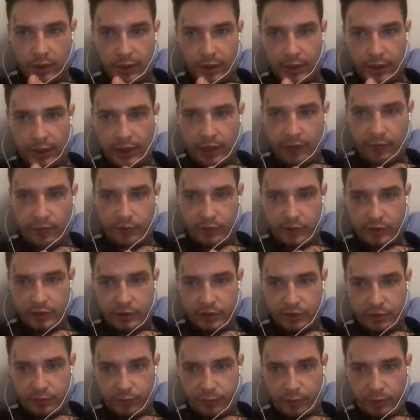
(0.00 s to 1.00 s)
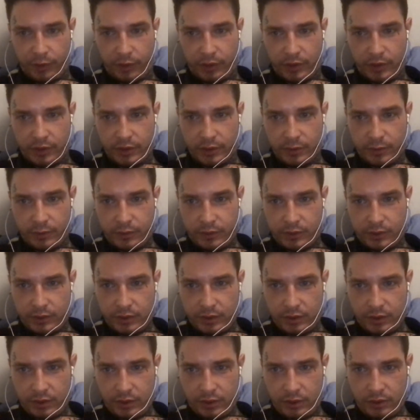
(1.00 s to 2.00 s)
I have a list of participants
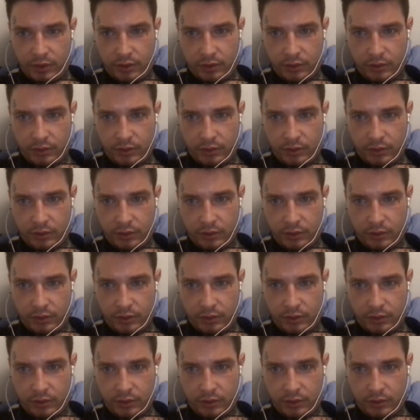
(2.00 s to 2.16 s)
here,